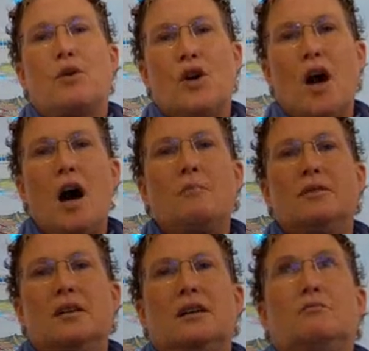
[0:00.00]

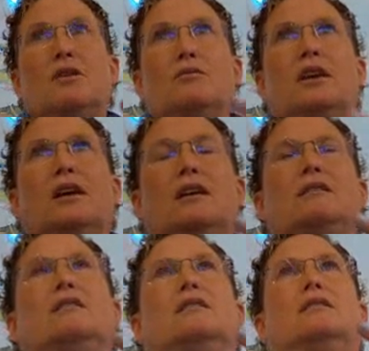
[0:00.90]
problem
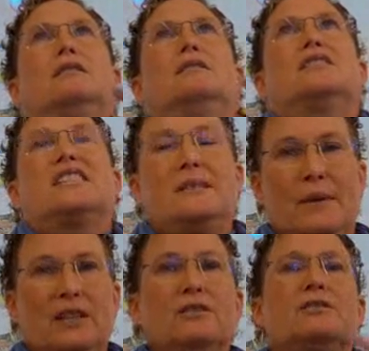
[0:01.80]
with
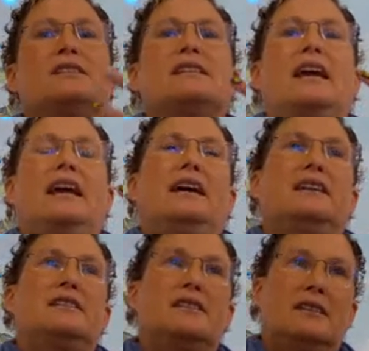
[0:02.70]
spills
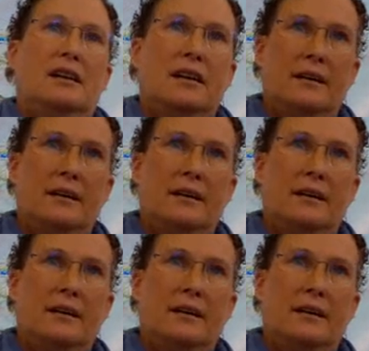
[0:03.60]
and